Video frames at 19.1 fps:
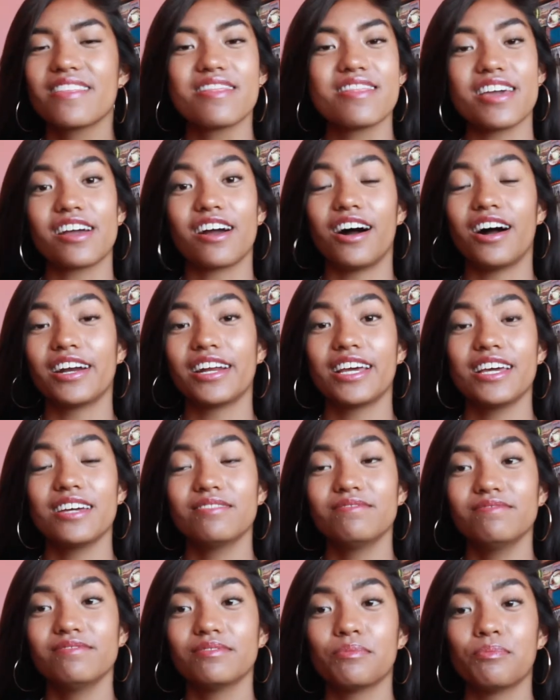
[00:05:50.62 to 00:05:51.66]
they got
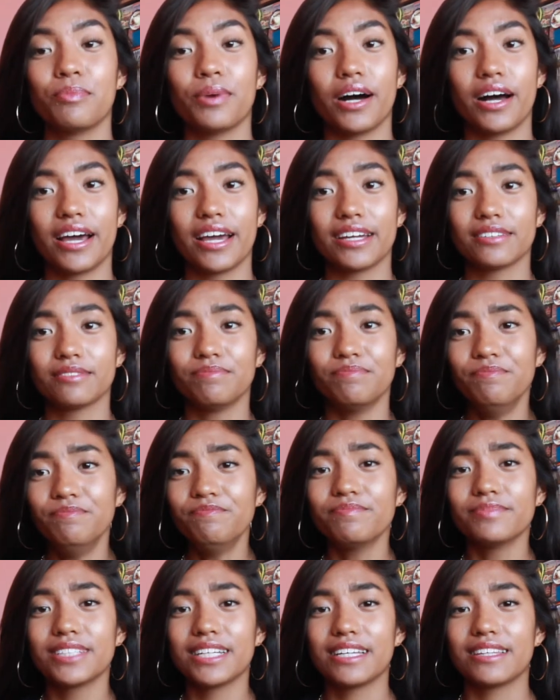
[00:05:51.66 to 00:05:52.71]
it, but
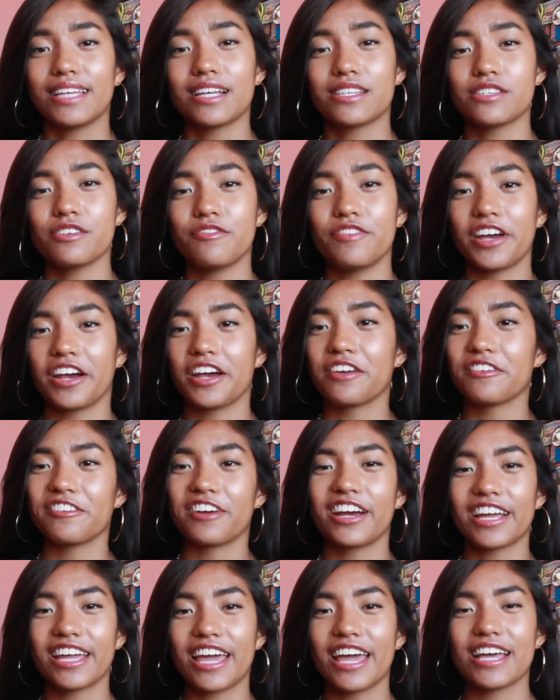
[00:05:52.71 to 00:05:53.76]
that's a very
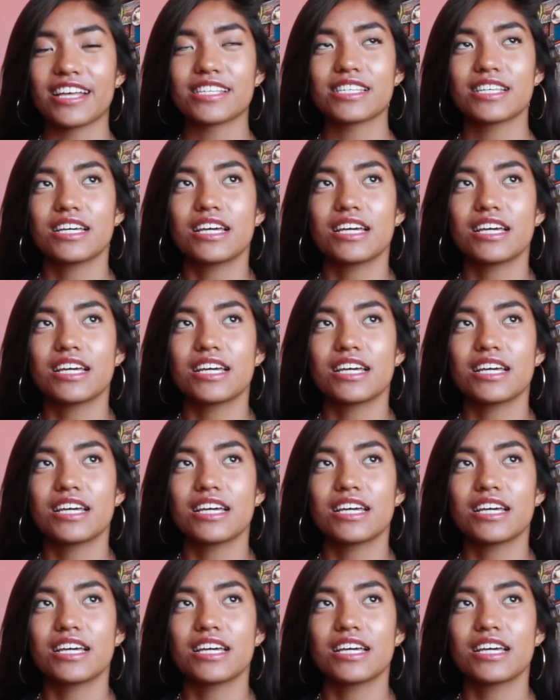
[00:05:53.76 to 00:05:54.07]
rare case.